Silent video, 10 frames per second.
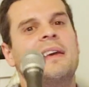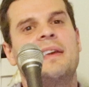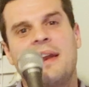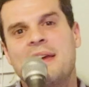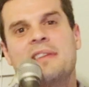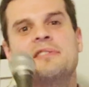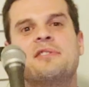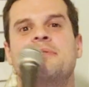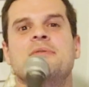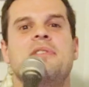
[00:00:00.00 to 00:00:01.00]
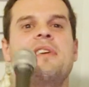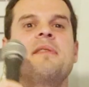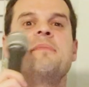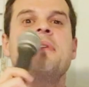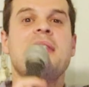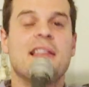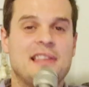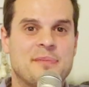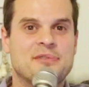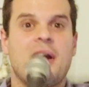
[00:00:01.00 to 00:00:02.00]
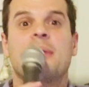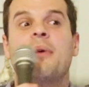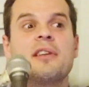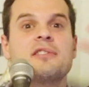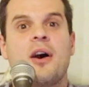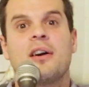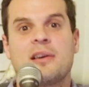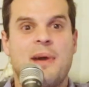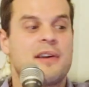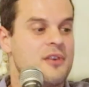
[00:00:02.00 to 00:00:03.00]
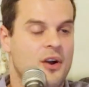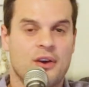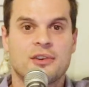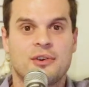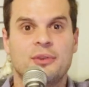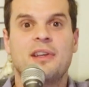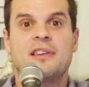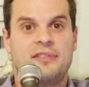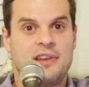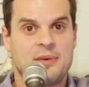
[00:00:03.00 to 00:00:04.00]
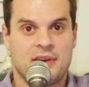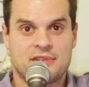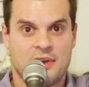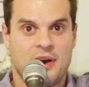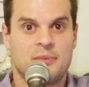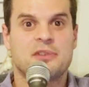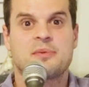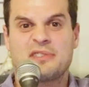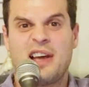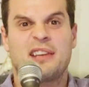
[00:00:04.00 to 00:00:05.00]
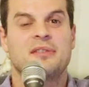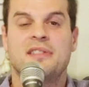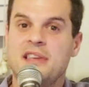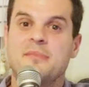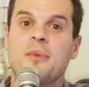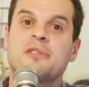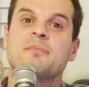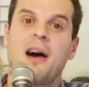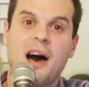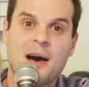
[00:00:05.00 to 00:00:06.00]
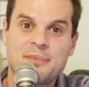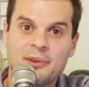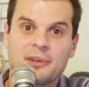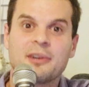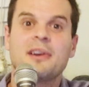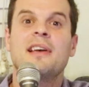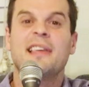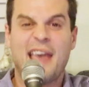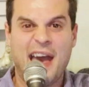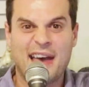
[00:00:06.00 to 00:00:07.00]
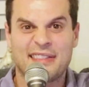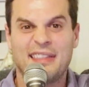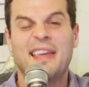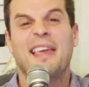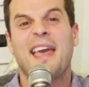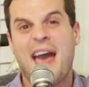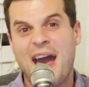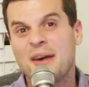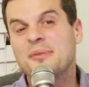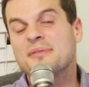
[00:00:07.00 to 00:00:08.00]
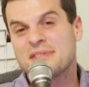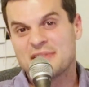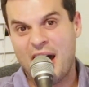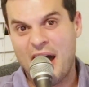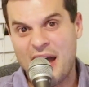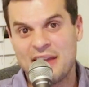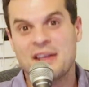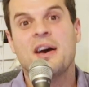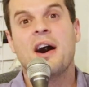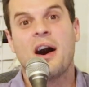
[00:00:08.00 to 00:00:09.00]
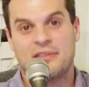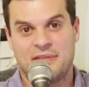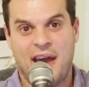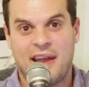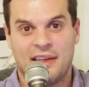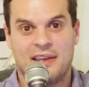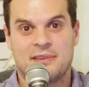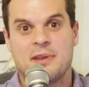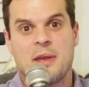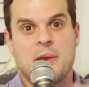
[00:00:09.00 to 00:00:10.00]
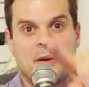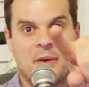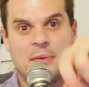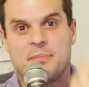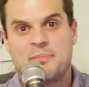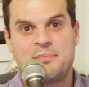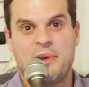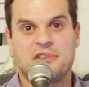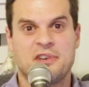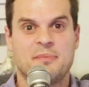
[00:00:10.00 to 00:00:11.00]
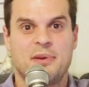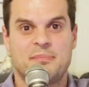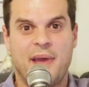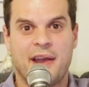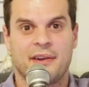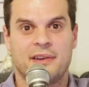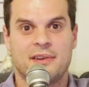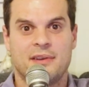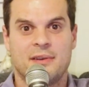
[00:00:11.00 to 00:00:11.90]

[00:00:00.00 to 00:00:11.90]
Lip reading: getting into the meat of the episode, I want to talk about an article and a video I saw, which was titled, The Most Popular Catholic Outside of the Vatican. Bishop Barron.